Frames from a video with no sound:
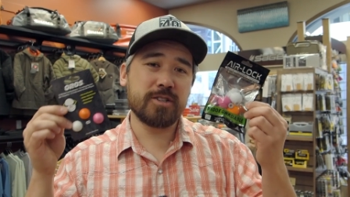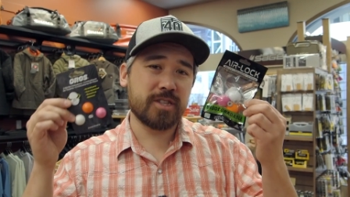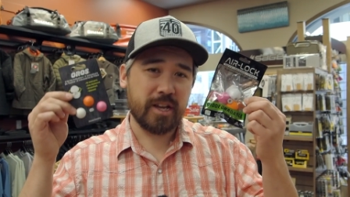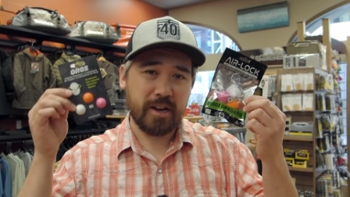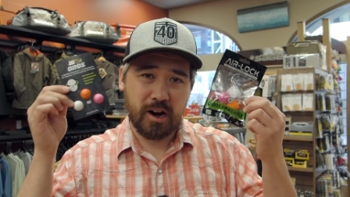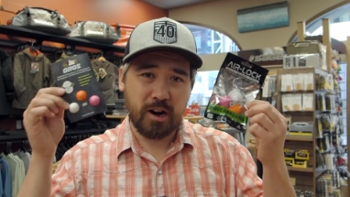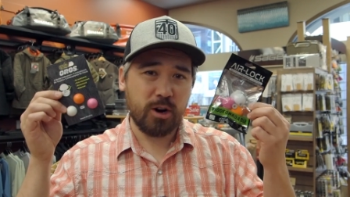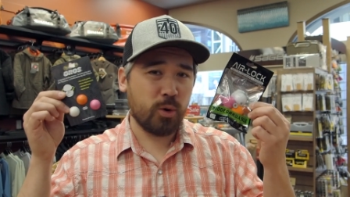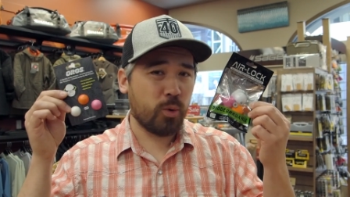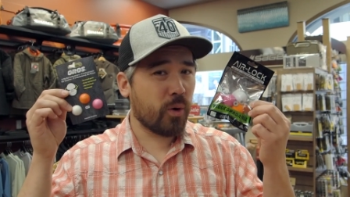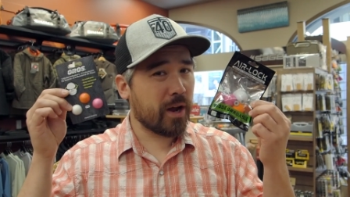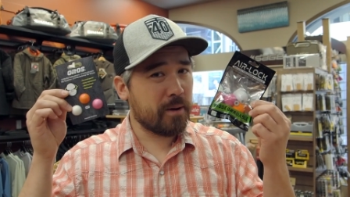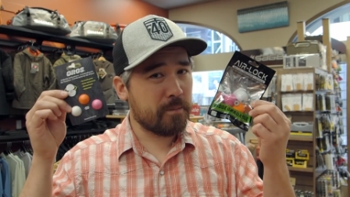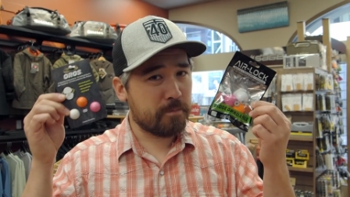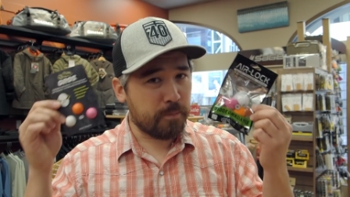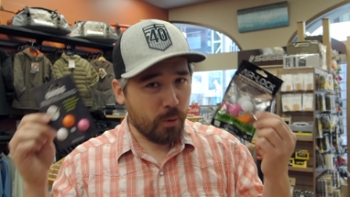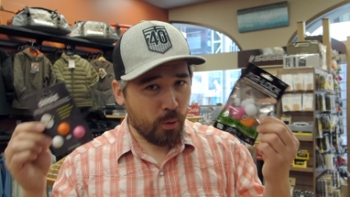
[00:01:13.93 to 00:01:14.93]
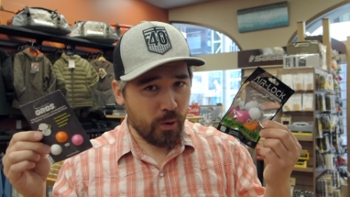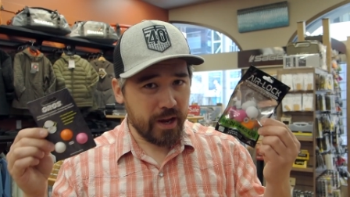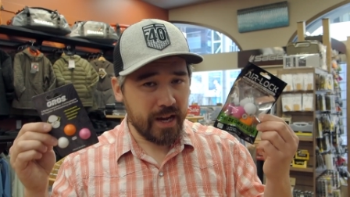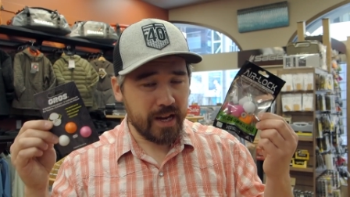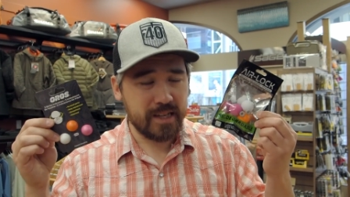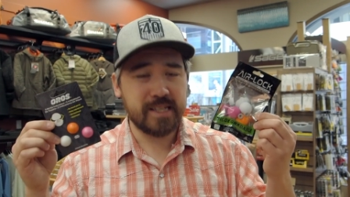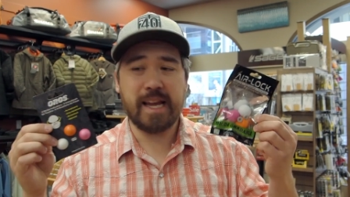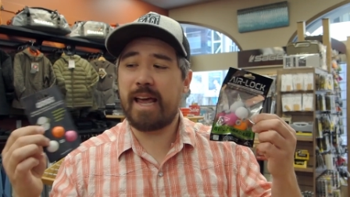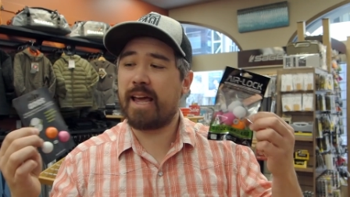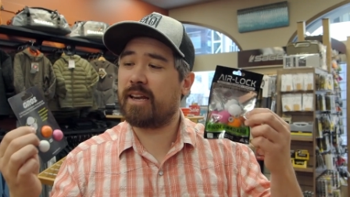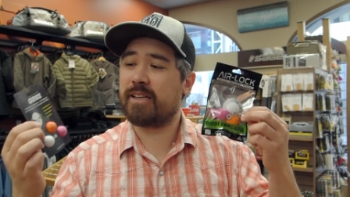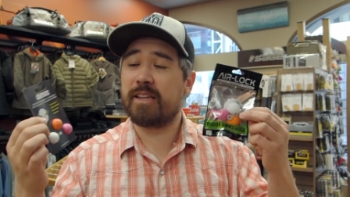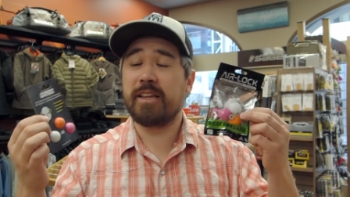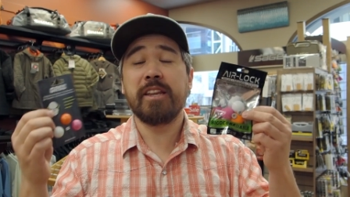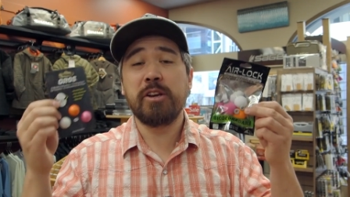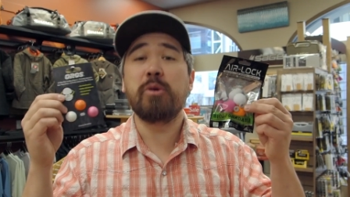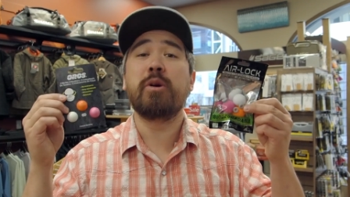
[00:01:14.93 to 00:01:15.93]
They are quite buoyant, and
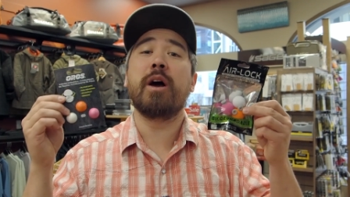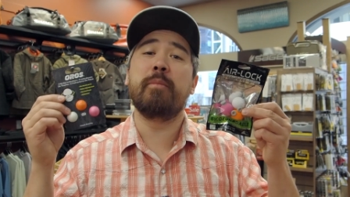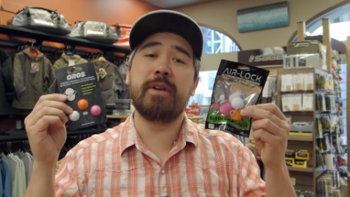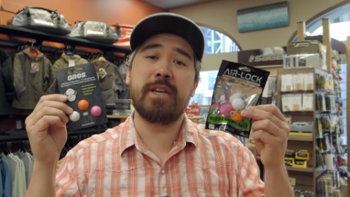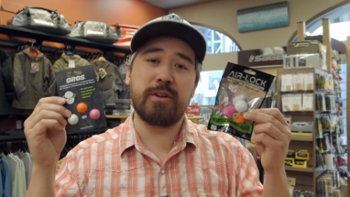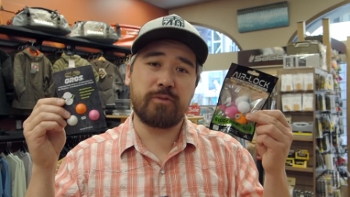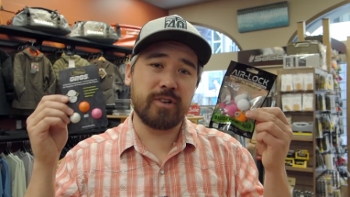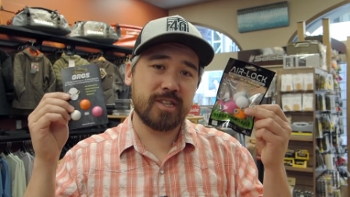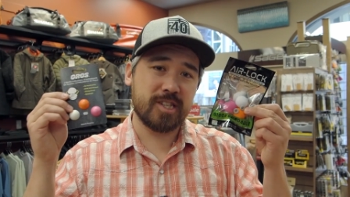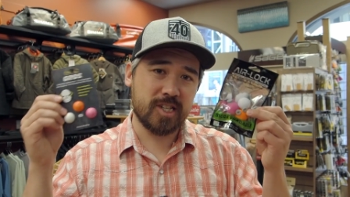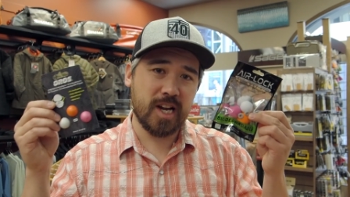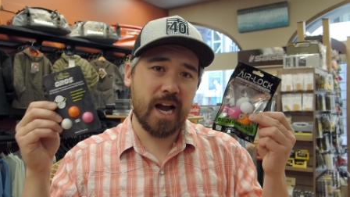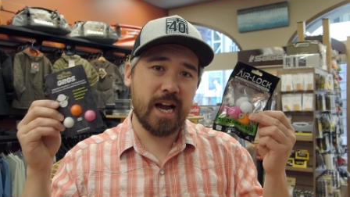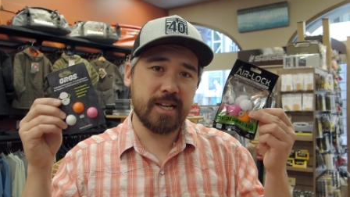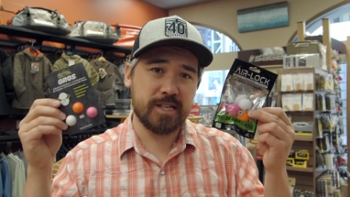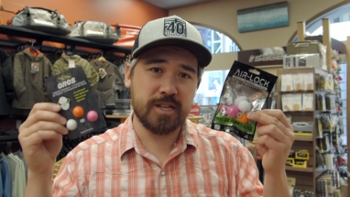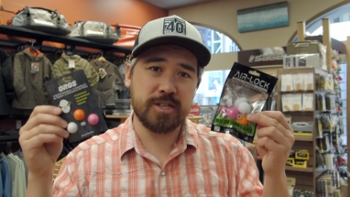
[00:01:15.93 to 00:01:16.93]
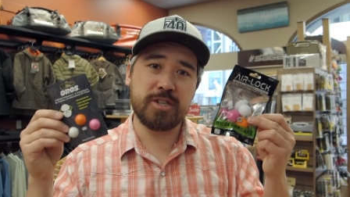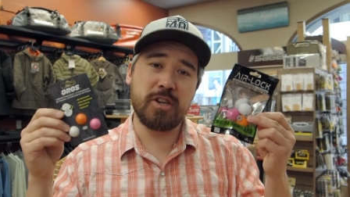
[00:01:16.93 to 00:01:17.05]
they do come in different sizes,